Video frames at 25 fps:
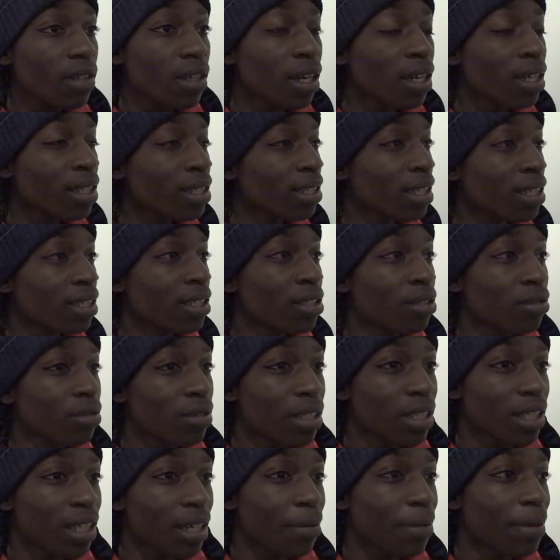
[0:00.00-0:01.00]
like I said, I just
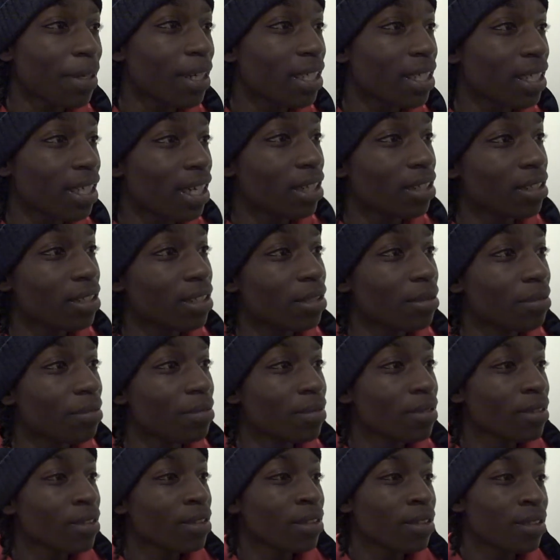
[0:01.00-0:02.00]
want to get my head down. and
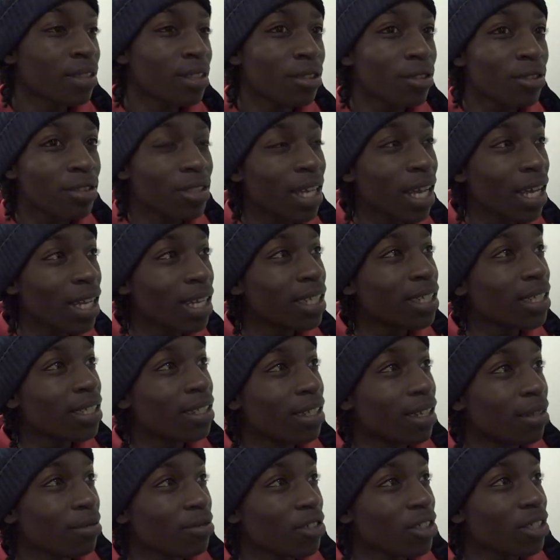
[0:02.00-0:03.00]
still settling
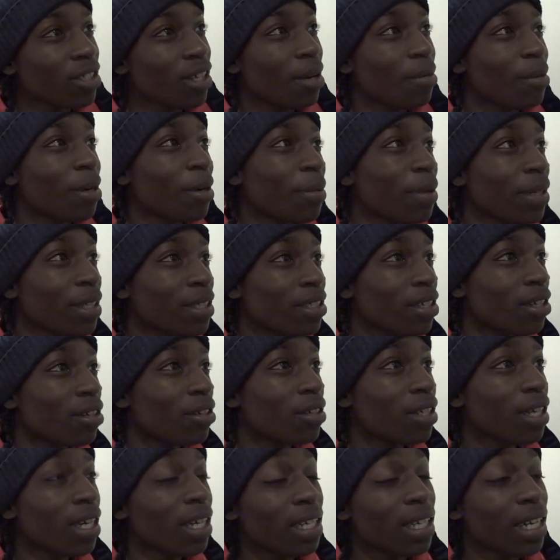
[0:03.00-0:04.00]
and I've just come up here. So
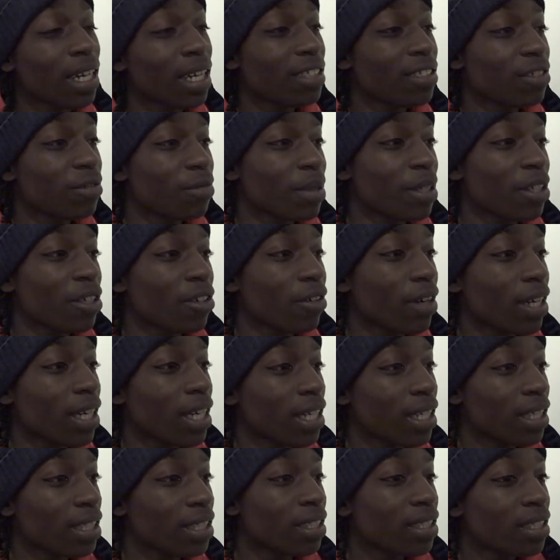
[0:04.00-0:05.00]
yeah, the lads have been
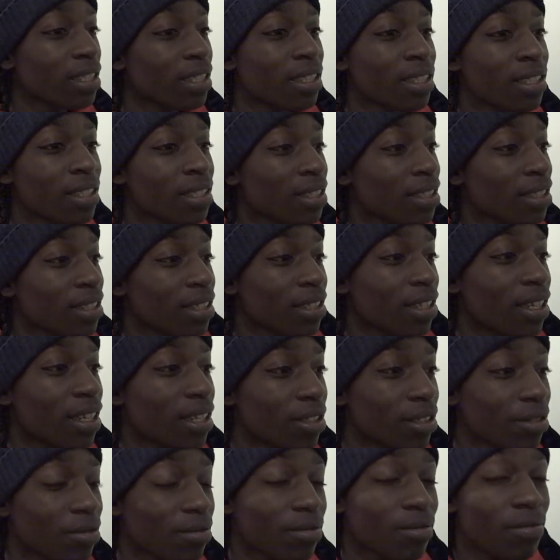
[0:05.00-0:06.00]
great and
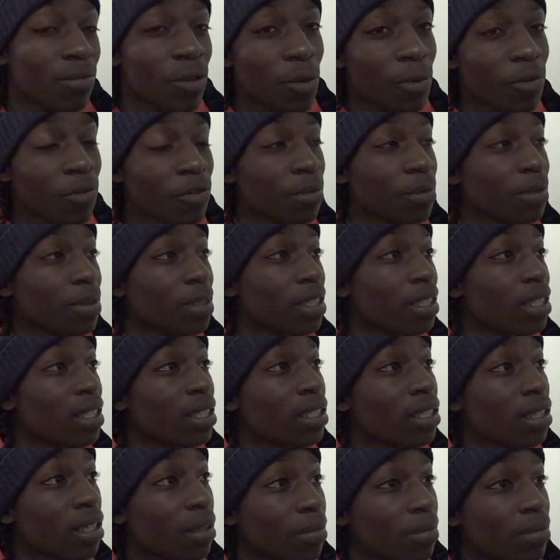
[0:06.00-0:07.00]
just more
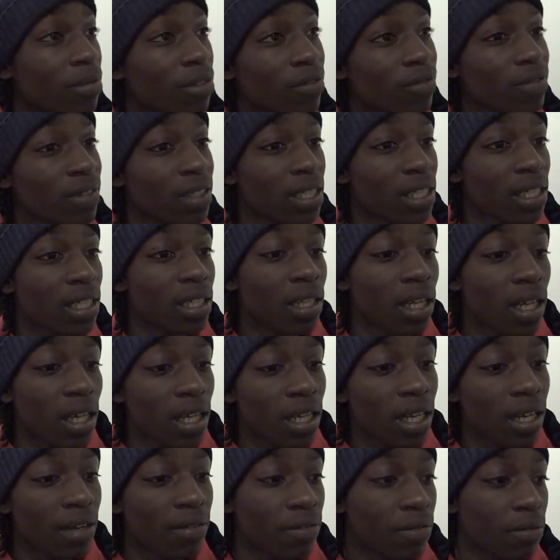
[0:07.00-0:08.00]
performances. Um, obviously, I
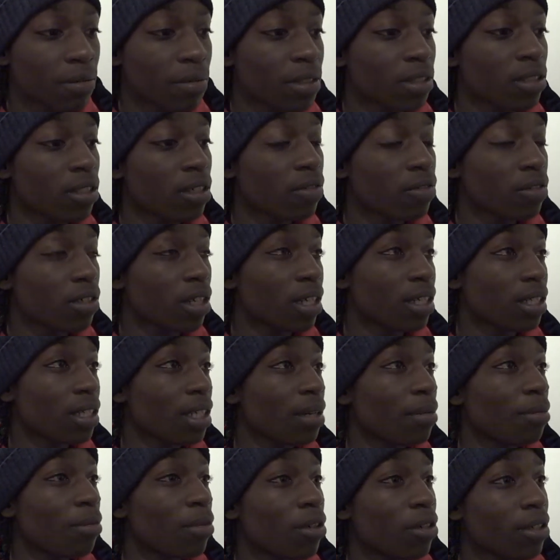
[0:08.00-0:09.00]
like for myself, try and
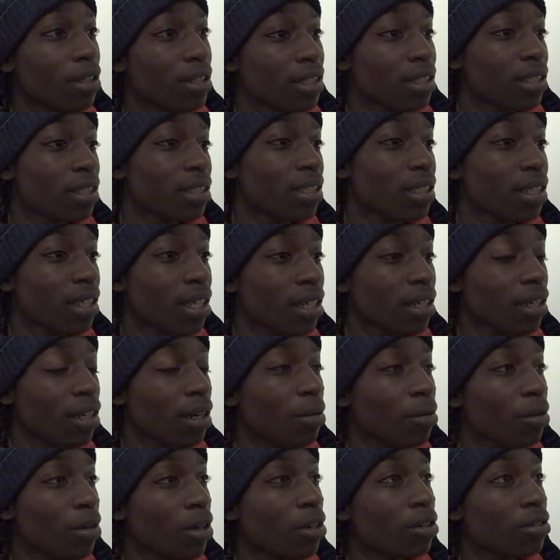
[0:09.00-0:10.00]
get more and get a
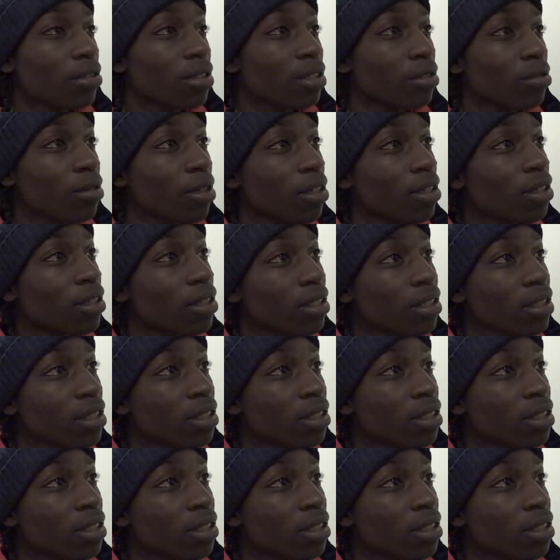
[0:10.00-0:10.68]
couple of goals as well.